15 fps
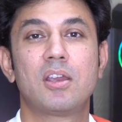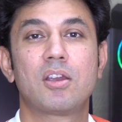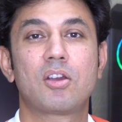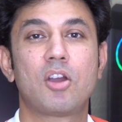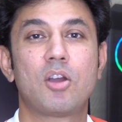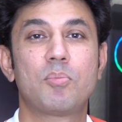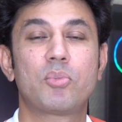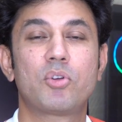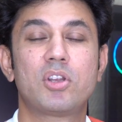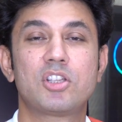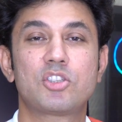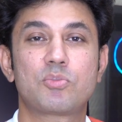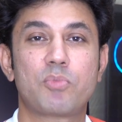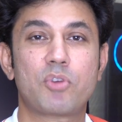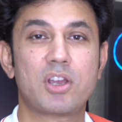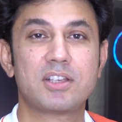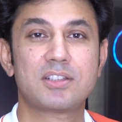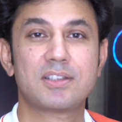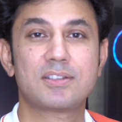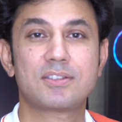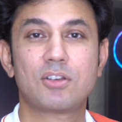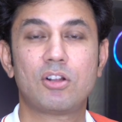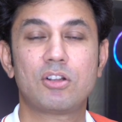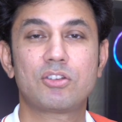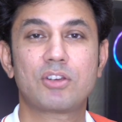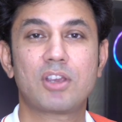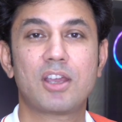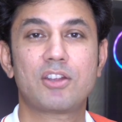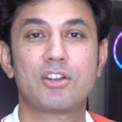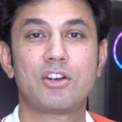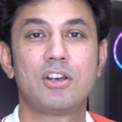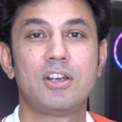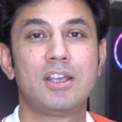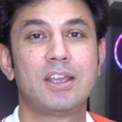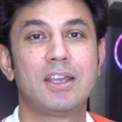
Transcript: components prices altogether,